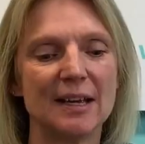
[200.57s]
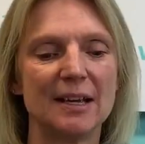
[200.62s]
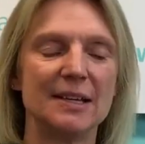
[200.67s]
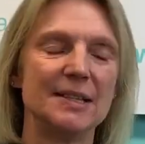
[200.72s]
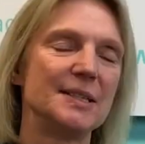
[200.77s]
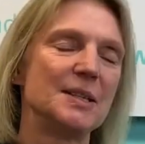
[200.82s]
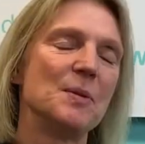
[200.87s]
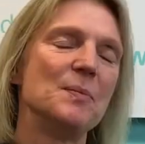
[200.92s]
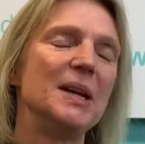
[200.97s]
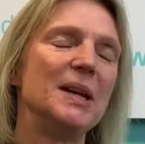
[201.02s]

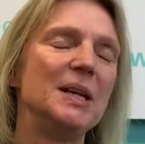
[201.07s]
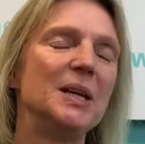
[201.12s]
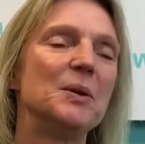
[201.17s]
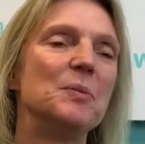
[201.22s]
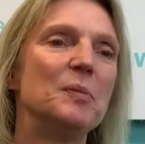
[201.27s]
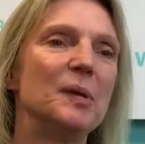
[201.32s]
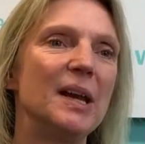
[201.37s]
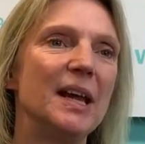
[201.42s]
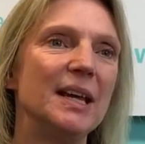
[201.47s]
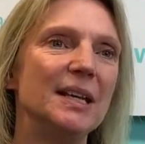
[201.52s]
So many
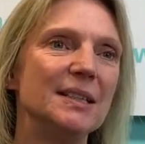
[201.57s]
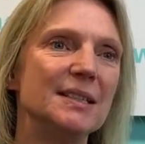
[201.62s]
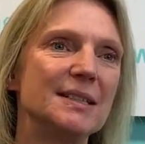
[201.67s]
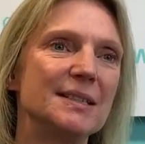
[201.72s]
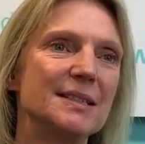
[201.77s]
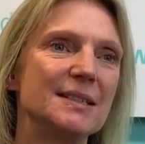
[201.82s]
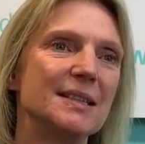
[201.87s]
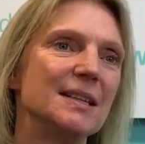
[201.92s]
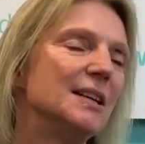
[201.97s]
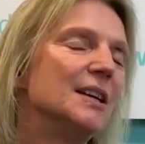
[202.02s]

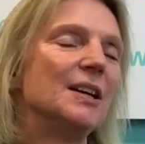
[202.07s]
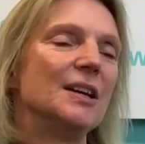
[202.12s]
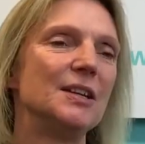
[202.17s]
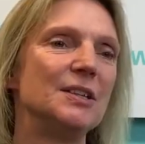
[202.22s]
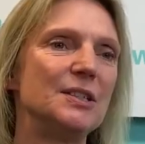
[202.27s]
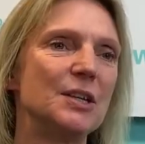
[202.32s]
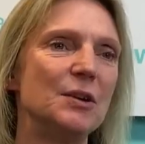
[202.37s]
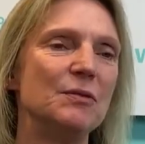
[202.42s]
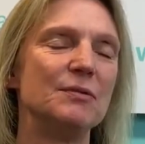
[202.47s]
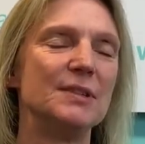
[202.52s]
complaints
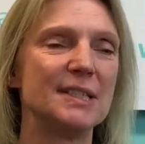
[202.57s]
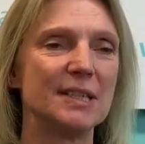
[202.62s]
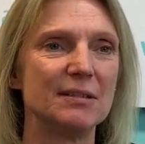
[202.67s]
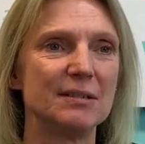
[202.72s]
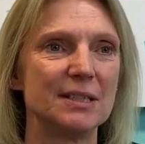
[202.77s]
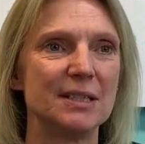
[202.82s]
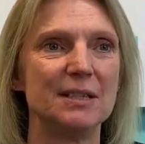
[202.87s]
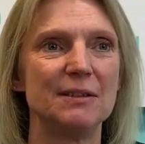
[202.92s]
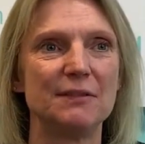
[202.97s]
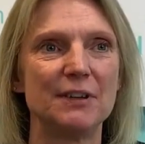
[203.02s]
don't
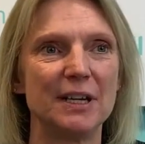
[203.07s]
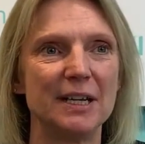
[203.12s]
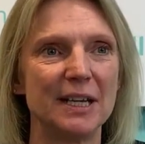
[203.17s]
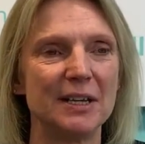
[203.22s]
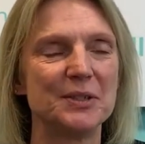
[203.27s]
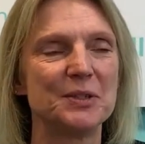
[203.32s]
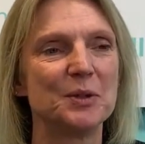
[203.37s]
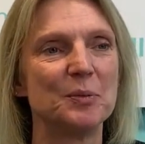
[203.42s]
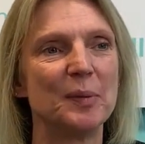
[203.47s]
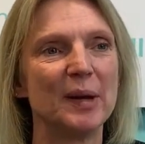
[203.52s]
result in a
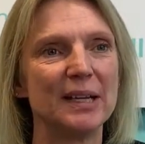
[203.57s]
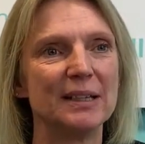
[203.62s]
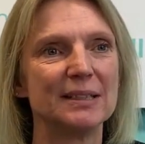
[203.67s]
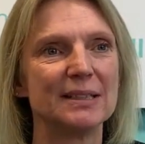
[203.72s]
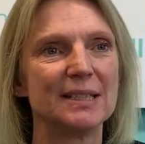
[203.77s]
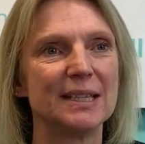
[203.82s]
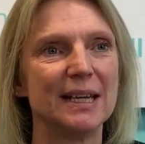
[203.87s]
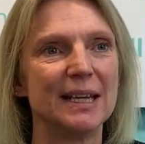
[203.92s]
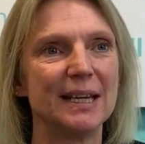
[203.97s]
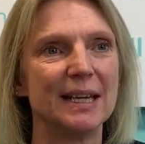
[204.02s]
financial
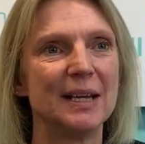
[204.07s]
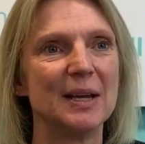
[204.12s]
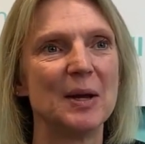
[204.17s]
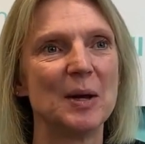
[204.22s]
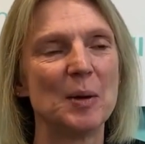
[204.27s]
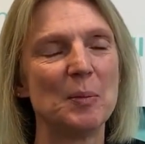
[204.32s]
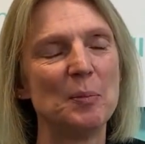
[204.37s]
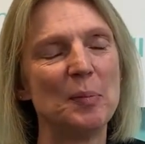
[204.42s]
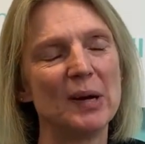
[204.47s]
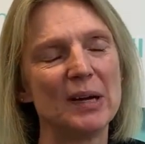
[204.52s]
penalty,
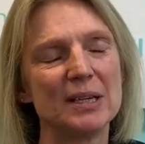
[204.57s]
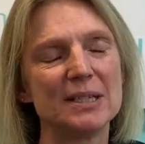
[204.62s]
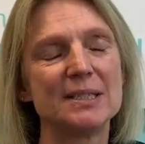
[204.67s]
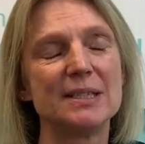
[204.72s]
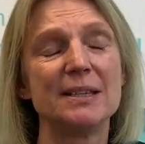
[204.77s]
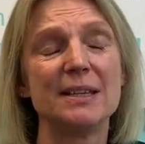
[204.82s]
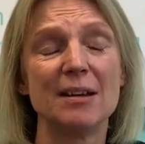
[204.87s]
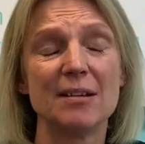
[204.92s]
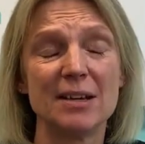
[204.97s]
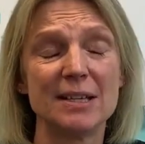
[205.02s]
but
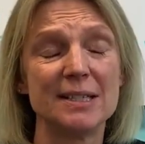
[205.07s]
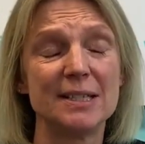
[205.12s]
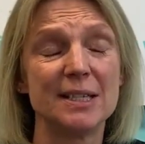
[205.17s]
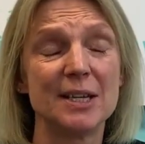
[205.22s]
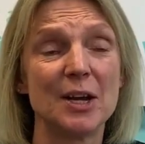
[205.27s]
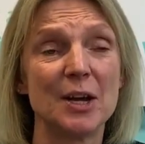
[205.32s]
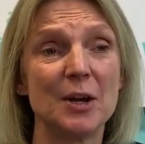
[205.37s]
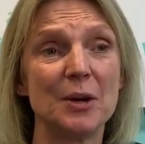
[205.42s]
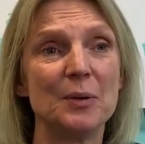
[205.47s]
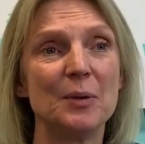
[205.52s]
the
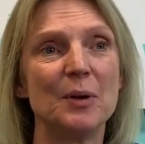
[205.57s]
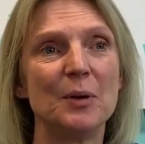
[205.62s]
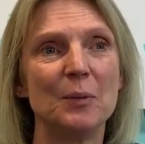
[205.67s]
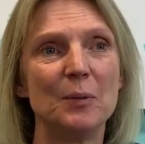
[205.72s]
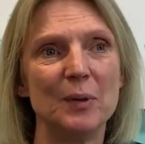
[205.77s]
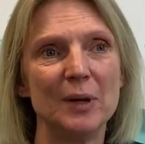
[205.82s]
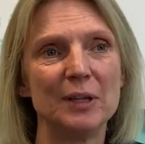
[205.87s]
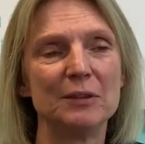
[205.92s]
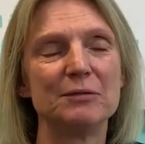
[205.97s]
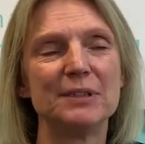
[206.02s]
ICO
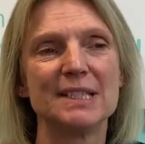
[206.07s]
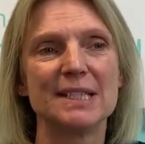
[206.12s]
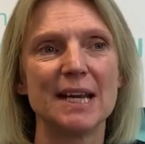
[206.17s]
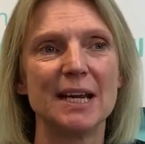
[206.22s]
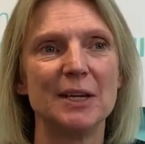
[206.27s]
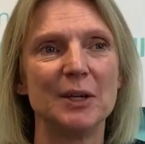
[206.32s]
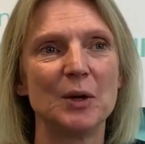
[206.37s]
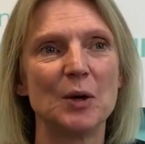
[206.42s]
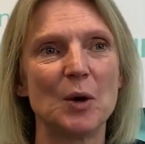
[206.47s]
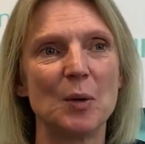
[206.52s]
will
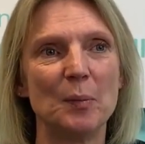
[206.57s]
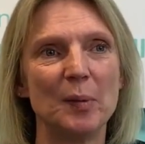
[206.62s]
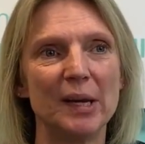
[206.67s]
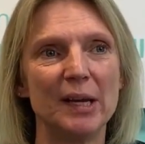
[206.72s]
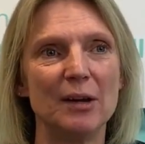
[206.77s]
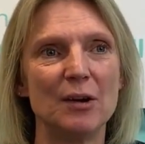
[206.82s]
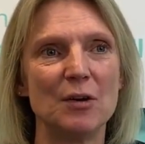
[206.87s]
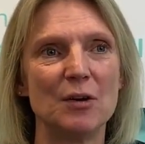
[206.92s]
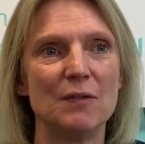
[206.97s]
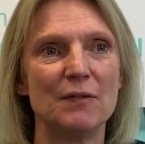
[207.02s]
retain a
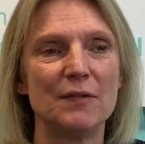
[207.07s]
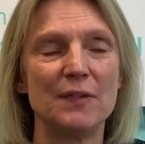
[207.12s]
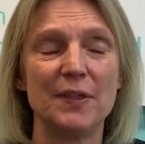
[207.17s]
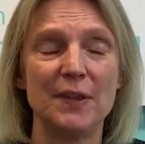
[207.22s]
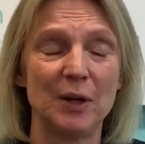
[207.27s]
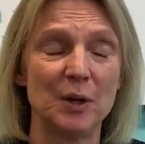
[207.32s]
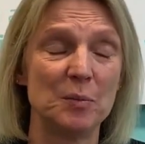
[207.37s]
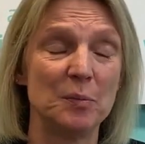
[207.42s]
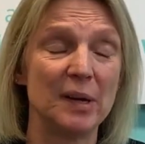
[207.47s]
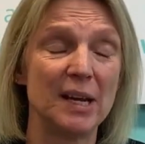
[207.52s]
copy of the
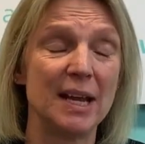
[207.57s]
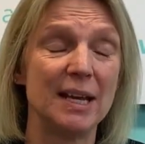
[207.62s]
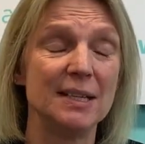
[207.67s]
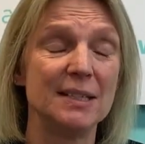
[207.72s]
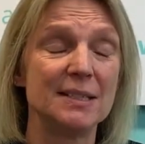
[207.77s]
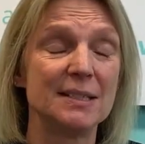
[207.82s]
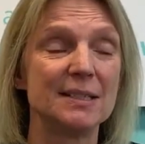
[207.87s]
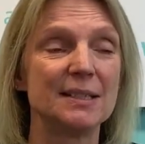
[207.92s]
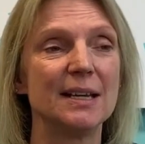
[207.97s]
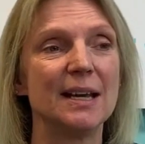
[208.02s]

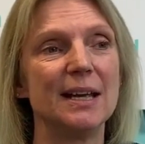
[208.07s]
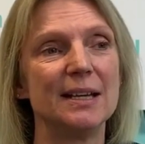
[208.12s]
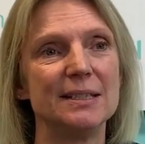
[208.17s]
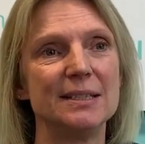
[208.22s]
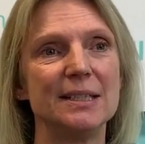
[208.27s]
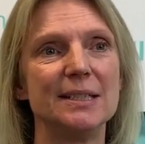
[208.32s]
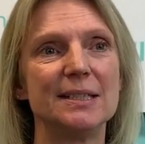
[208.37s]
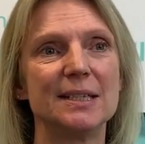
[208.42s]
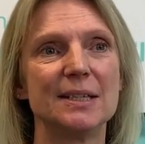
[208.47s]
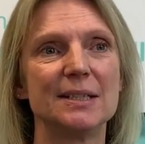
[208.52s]
complaint and
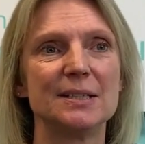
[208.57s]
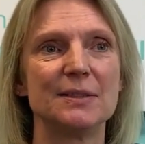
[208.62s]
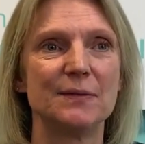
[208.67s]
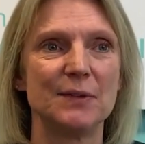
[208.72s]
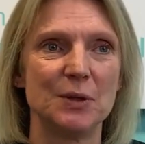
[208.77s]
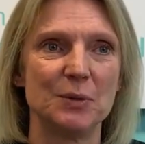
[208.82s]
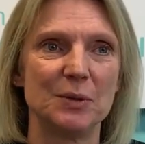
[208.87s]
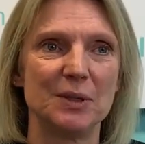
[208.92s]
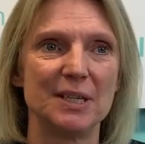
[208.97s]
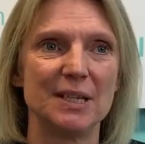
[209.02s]
details of
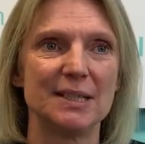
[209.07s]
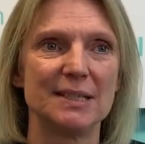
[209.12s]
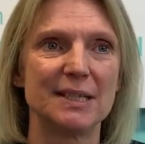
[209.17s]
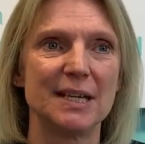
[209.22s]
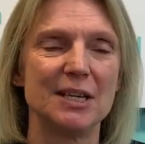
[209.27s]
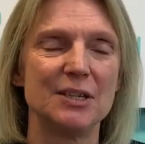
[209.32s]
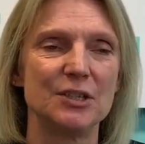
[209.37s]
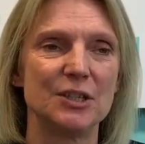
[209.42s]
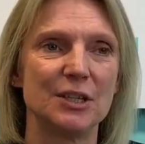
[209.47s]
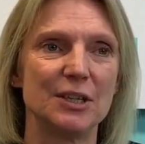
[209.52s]
the
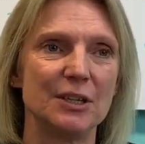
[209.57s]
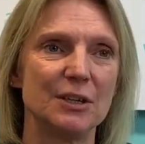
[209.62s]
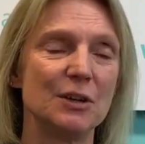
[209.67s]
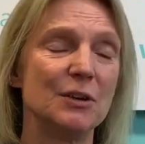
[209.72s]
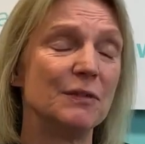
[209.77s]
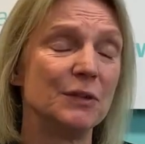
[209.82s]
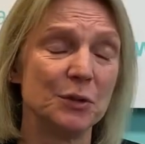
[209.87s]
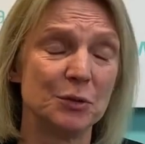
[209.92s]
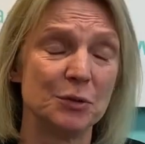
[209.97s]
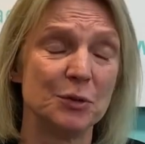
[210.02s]
organisation,
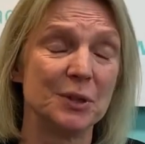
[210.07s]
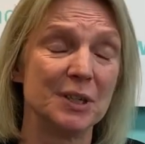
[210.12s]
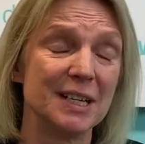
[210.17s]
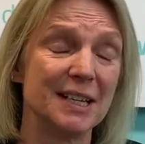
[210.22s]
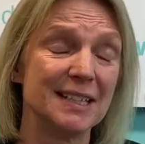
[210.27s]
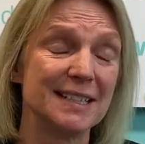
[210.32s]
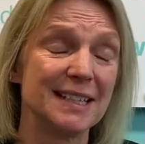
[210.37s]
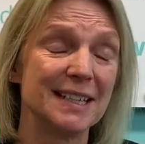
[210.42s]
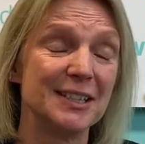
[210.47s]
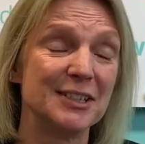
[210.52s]
of your
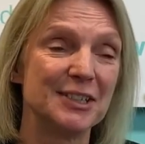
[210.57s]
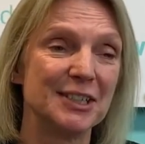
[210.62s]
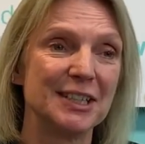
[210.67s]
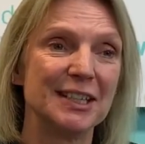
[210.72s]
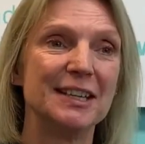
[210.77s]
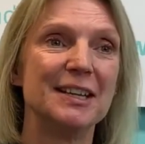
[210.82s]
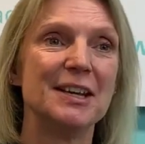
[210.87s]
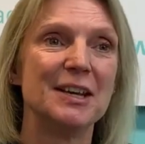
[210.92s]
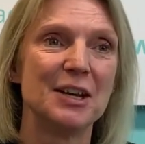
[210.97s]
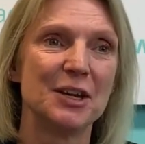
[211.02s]

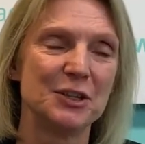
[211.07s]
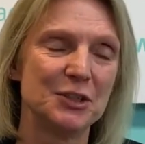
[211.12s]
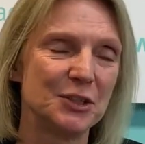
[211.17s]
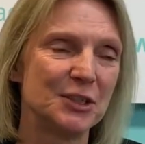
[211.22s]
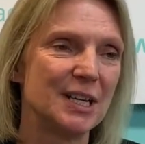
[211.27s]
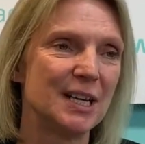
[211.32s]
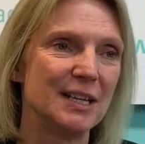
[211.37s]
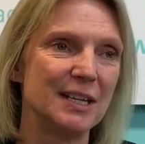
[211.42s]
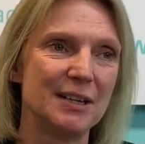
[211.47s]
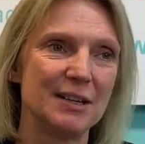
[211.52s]
organisation, should
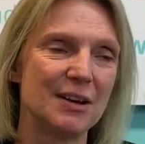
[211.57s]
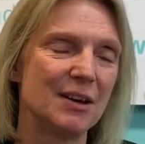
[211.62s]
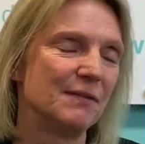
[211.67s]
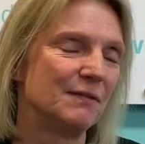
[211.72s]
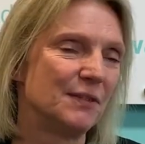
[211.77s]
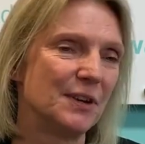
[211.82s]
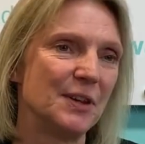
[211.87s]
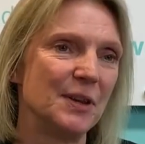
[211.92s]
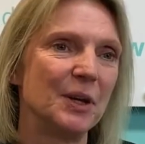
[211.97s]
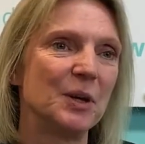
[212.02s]
any
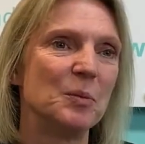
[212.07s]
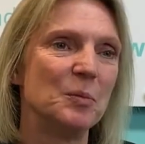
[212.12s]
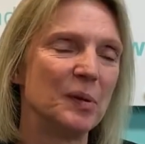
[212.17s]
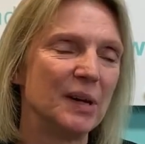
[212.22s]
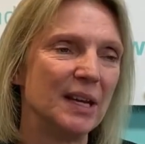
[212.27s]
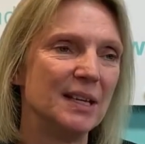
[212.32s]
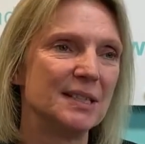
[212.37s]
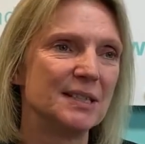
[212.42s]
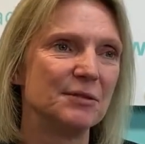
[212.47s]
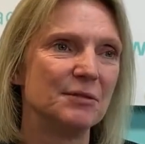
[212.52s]
further
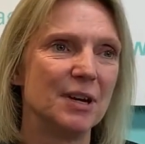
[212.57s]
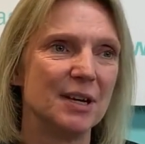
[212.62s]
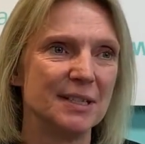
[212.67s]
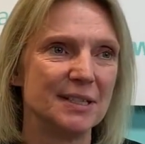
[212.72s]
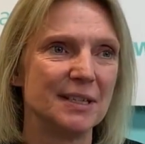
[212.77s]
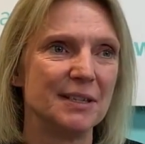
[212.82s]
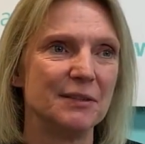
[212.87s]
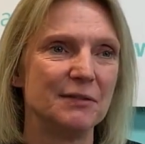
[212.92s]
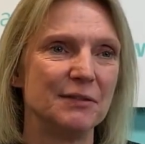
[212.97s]
complaints arise in the